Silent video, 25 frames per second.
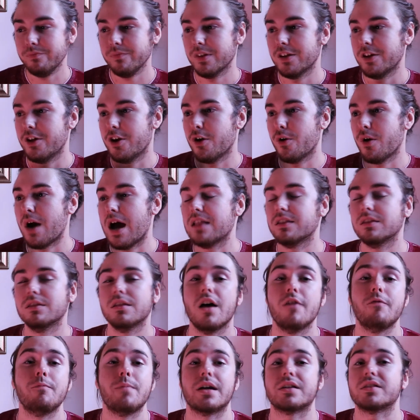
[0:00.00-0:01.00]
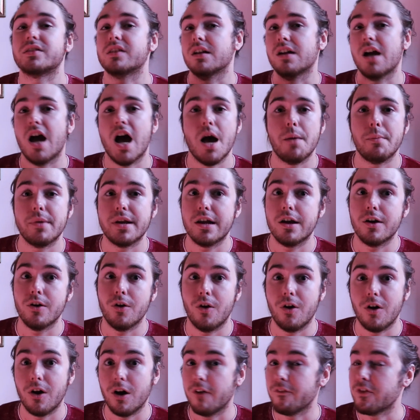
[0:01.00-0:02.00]
You know, I love mixing comedy and
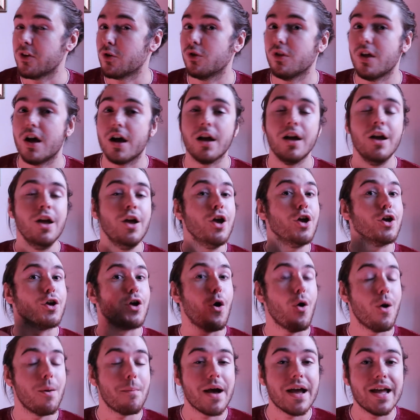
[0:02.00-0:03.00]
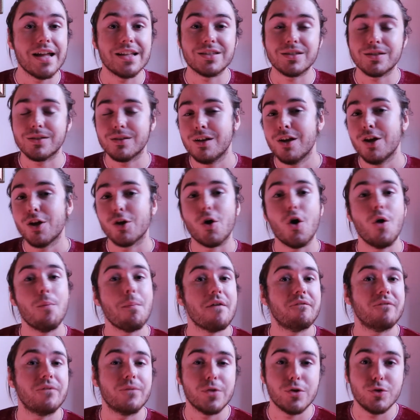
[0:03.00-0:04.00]
horror. If you will go on my
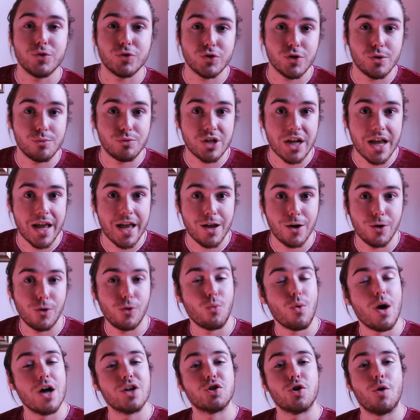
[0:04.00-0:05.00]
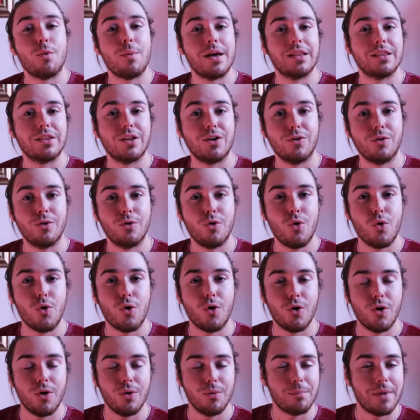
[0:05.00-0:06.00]
YouTube channel, watch all my little
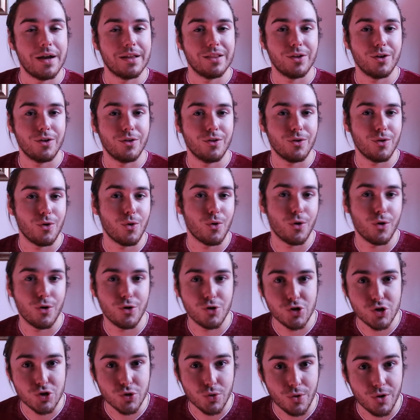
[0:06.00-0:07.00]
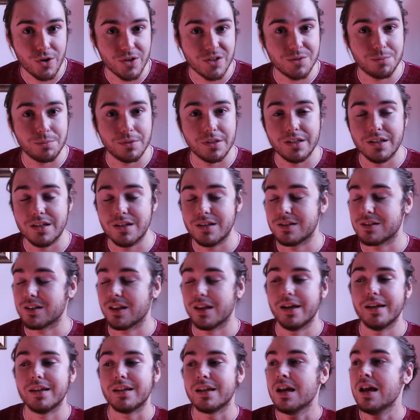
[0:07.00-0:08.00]
horror shorts, please.
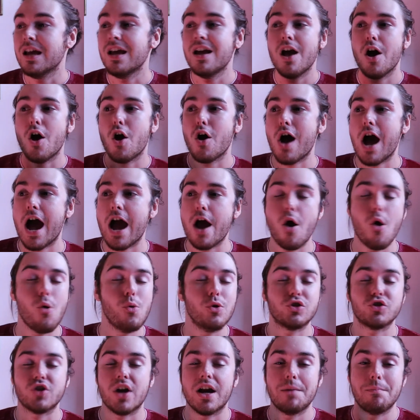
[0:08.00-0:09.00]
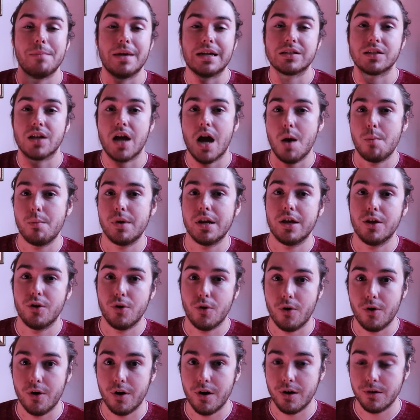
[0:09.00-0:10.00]
Like, I always try to mix comedy and
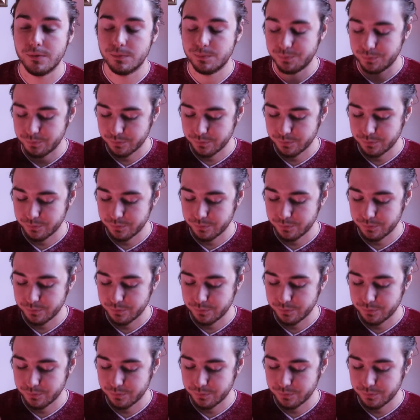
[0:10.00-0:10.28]
horror.